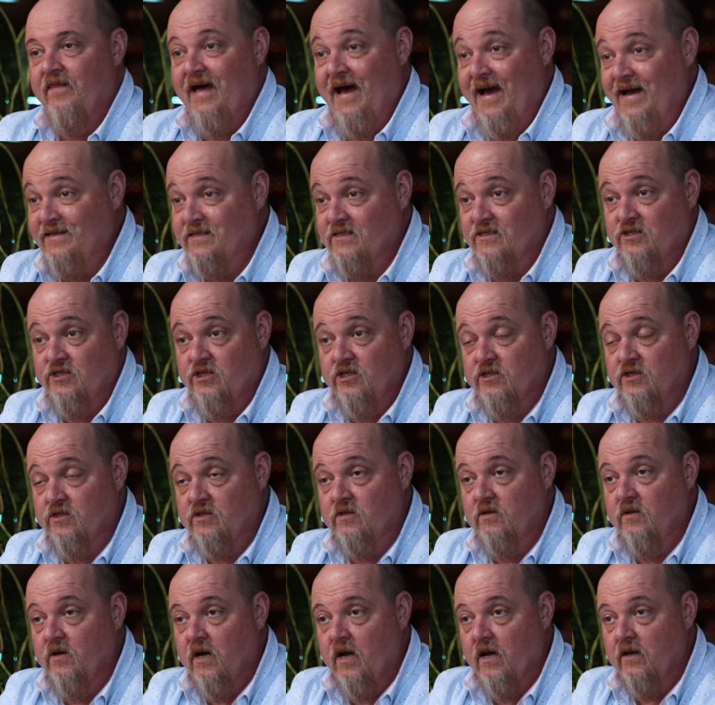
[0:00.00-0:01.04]
that's just
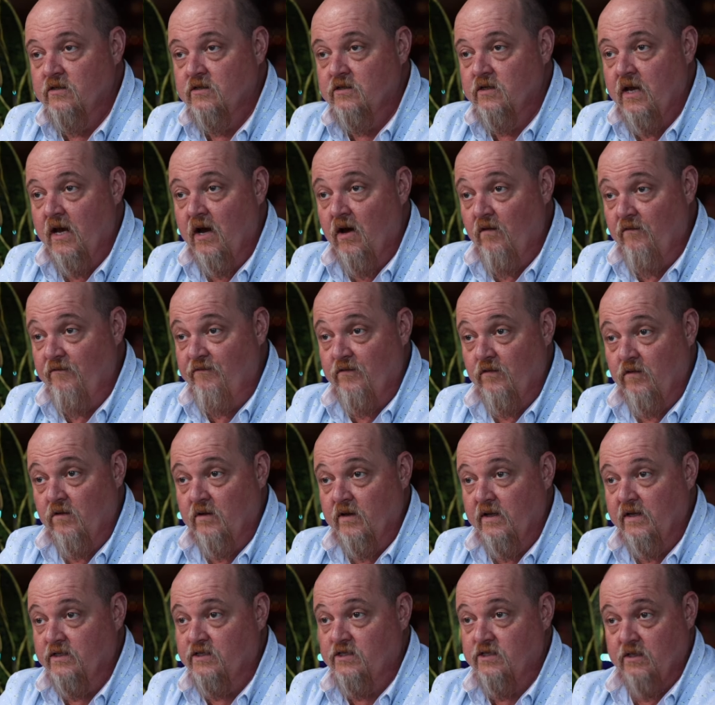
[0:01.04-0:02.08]
helpful.
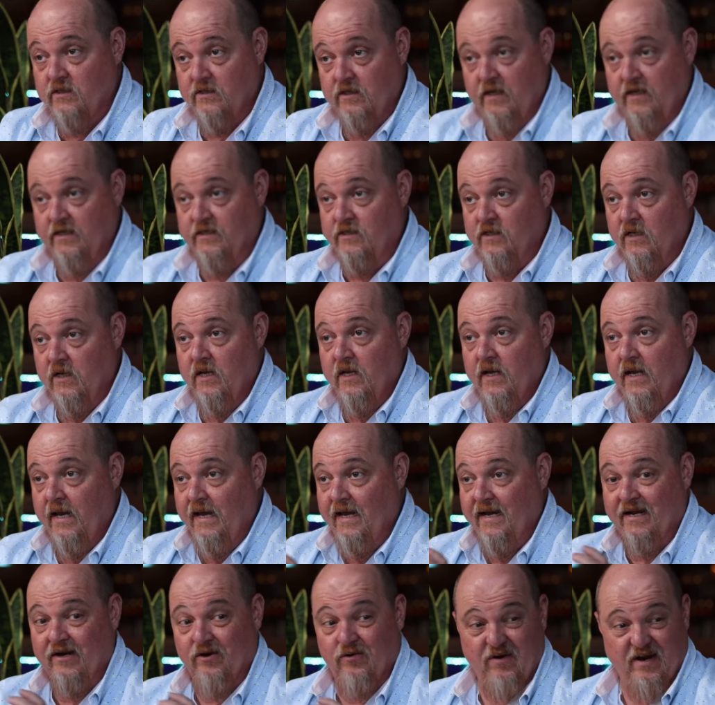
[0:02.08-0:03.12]
It's it
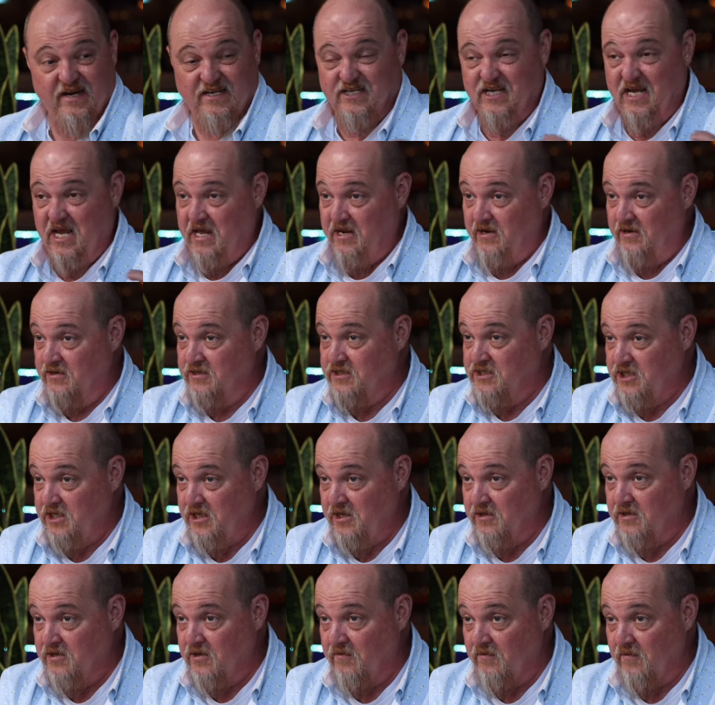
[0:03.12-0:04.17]
it creates
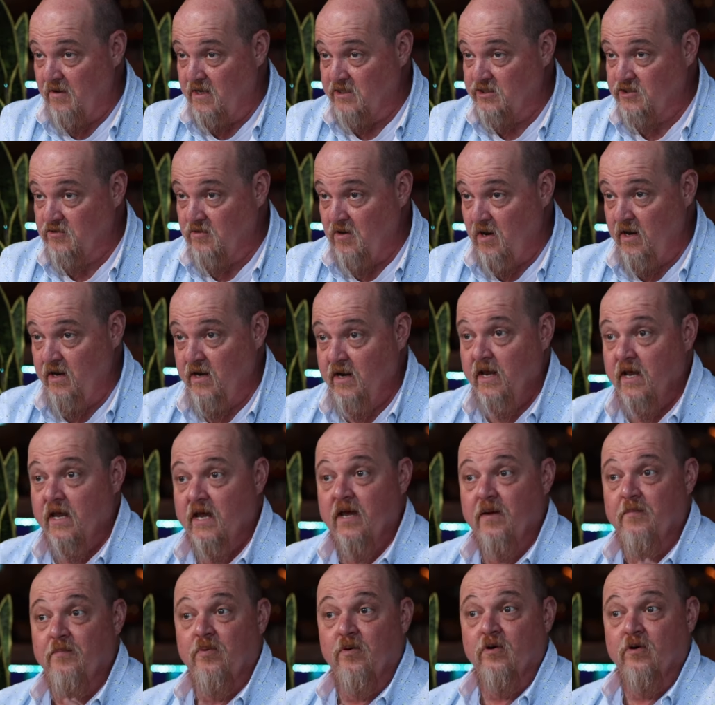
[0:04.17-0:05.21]
energy in your restaurant. It